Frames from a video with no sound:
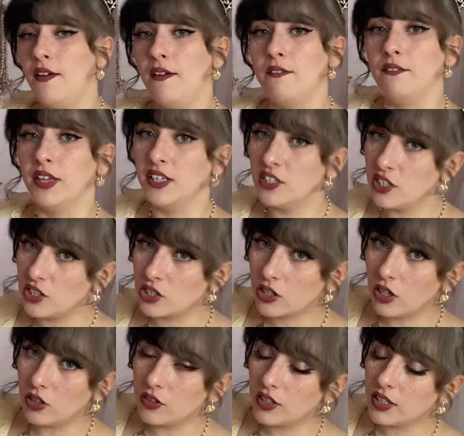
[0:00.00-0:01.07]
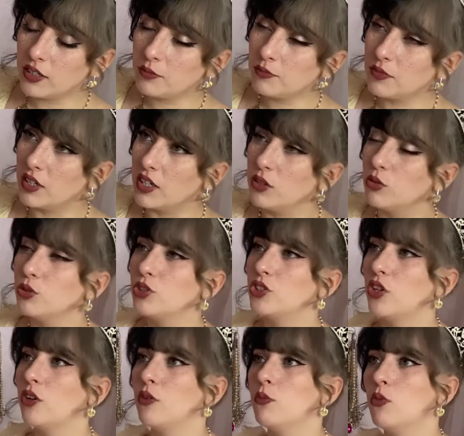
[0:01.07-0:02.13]
vintage clothing and
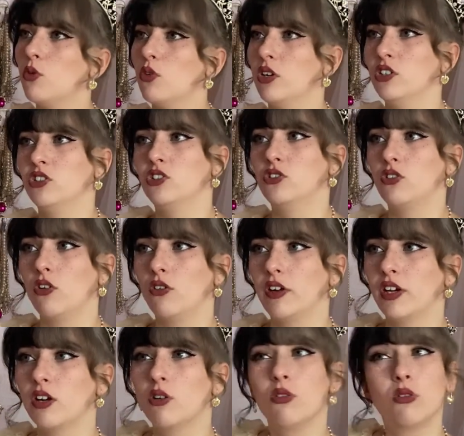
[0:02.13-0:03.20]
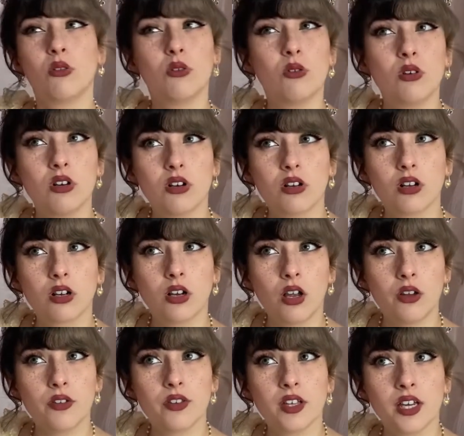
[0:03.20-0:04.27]
also more historical
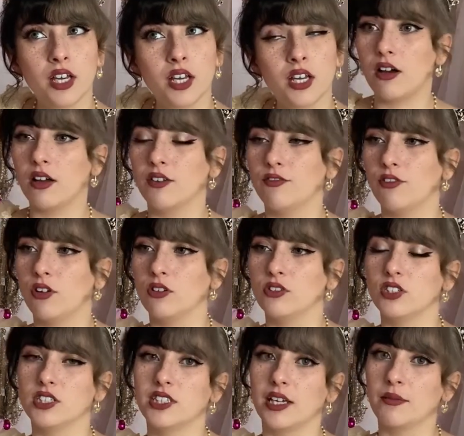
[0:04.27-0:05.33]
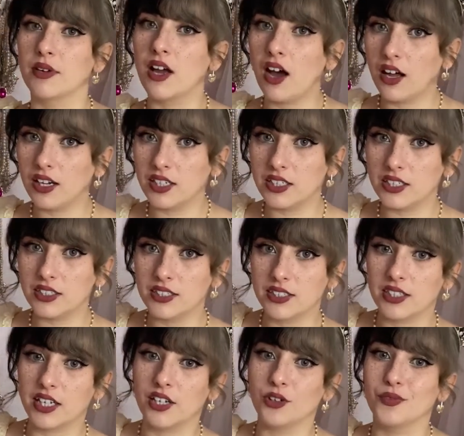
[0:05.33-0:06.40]
clothing. It follows the same colours,
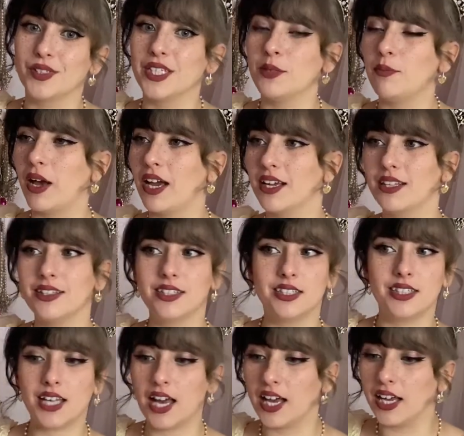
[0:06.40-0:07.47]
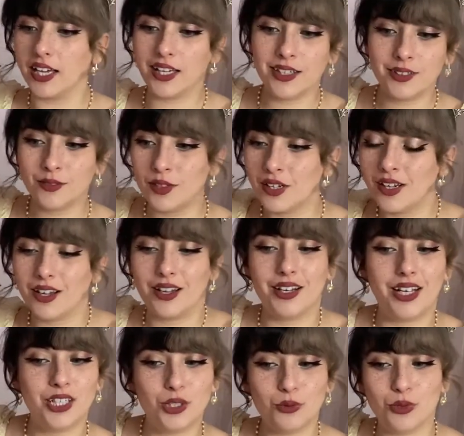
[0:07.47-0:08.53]
and obviously back in the day,
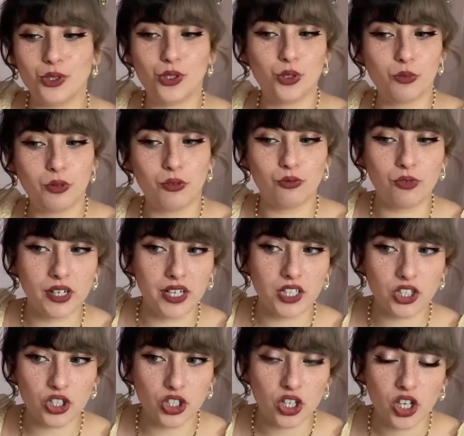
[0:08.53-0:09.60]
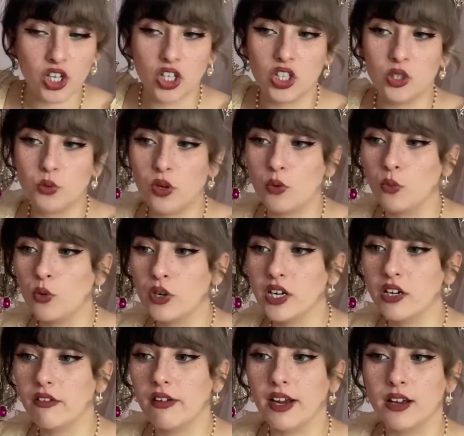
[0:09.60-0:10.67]
unless you were super rich, you weren't walking
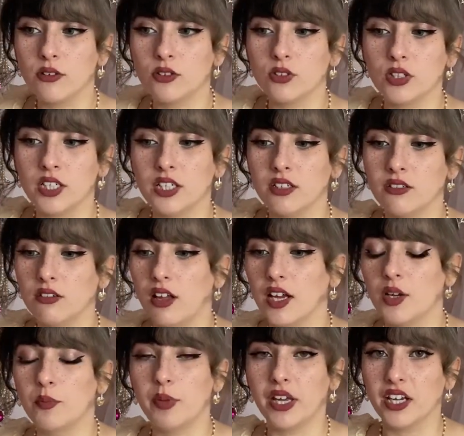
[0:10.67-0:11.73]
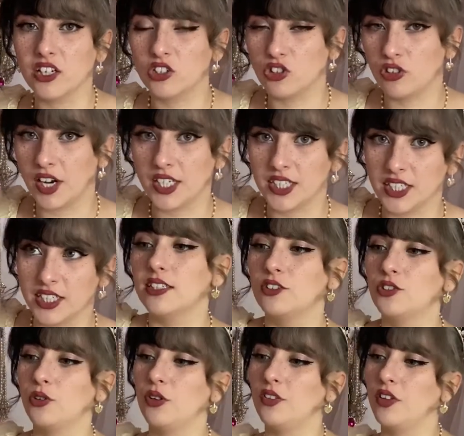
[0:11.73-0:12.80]
around in like pink dresses.
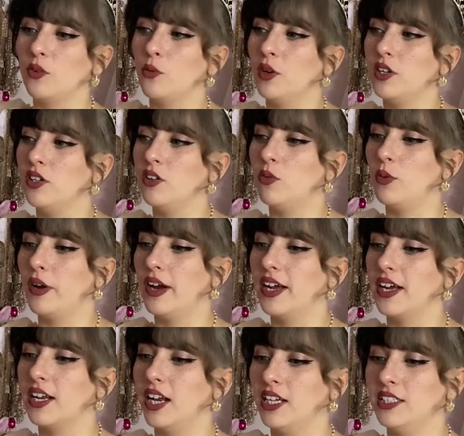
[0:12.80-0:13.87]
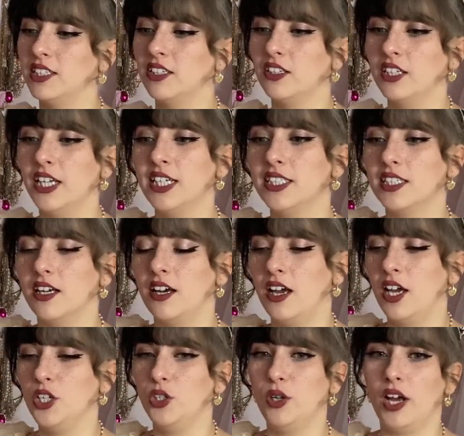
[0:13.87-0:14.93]
So I think when you're wearing classic Lolita
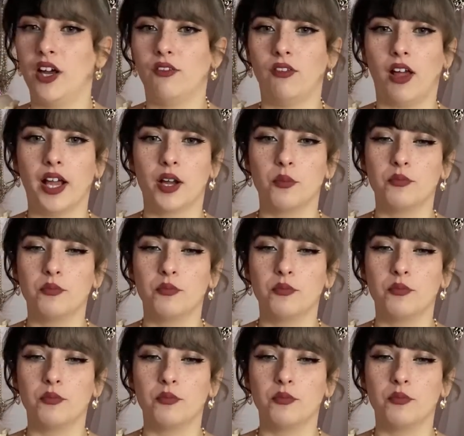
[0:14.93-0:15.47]
and you have like